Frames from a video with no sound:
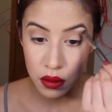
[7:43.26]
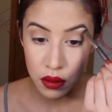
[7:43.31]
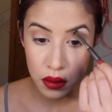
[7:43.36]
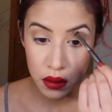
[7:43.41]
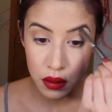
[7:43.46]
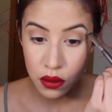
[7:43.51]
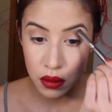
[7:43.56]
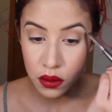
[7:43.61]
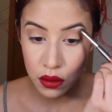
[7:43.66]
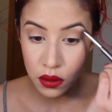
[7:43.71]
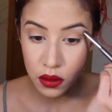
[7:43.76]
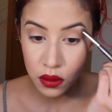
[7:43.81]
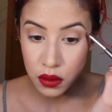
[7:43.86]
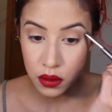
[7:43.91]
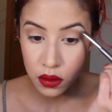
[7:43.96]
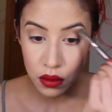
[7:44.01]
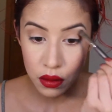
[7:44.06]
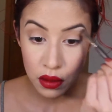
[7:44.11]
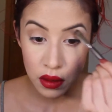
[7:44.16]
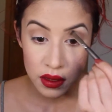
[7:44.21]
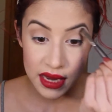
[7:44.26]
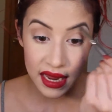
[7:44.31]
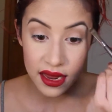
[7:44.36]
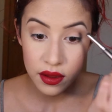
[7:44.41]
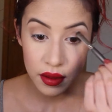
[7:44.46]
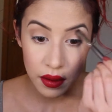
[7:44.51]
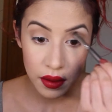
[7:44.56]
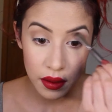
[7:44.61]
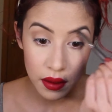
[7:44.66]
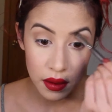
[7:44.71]
with a Sephora
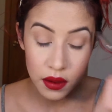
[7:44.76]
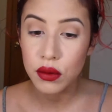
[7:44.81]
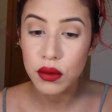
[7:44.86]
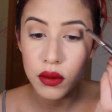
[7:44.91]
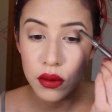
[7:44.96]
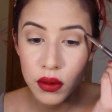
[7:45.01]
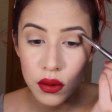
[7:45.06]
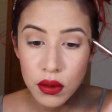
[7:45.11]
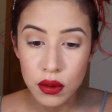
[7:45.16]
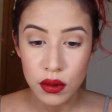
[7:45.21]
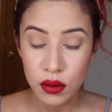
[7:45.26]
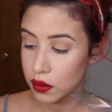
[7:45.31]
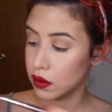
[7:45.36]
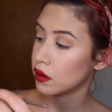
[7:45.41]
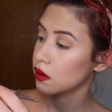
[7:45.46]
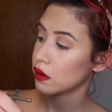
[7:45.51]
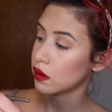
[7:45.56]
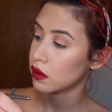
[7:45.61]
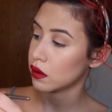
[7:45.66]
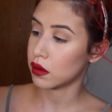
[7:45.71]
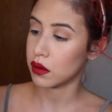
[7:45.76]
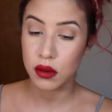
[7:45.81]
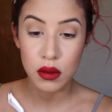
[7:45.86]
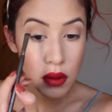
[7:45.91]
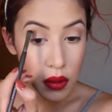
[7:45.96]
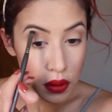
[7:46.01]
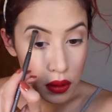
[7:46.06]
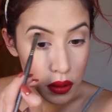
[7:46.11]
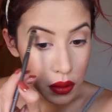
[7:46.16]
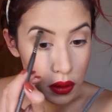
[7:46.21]
um, crease brush, and I'm going to
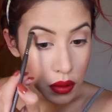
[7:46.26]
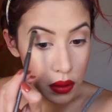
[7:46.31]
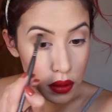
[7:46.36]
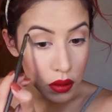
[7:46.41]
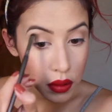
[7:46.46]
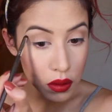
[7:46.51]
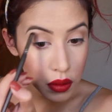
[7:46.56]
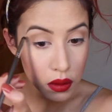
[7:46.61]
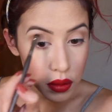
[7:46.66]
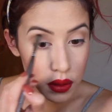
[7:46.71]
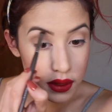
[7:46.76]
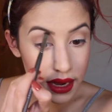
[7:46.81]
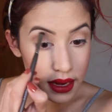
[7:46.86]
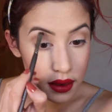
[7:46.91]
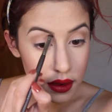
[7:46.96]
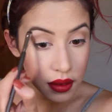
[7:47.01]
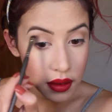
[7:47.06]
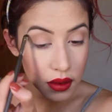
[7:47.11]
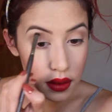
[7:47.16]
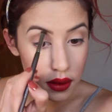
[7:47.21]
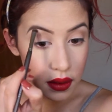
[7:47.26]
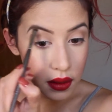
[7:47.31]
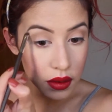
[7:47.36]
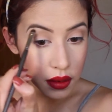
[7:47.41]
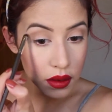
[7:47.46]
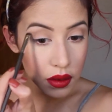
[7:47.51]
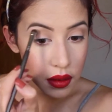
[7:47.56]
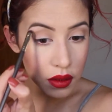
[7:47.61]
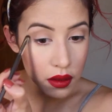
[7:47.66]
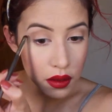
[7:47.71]
use that as a brow bone
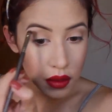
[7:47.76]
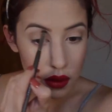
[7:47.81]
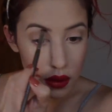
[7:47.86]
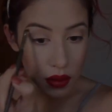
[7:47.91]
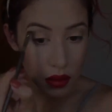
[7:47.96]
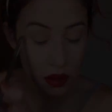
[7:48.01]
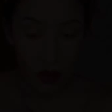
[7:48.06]
highlight and